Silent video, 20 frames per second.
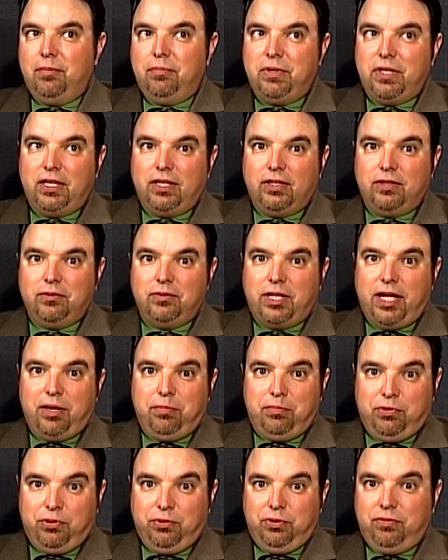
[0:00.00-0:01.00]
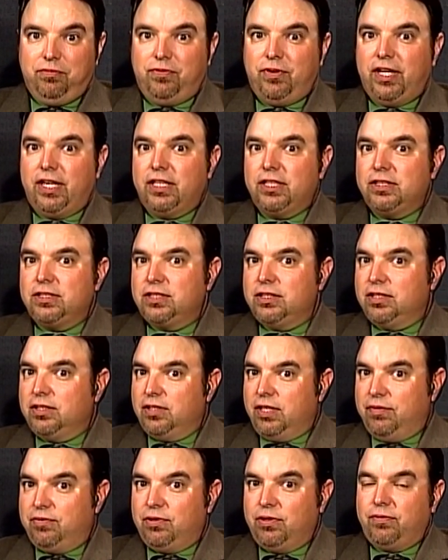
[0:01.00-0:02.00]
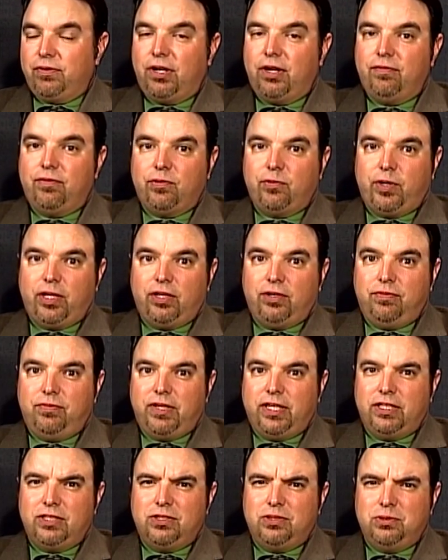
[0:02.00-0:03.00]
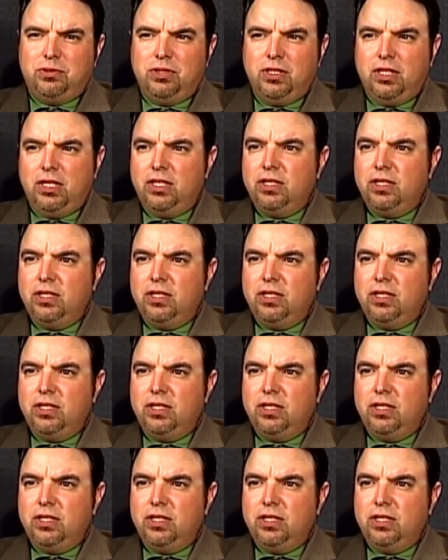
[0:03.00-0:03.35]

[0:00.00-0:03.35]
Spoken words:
being there's a lot of Bruin fans and leftover Hartford Whaler fans who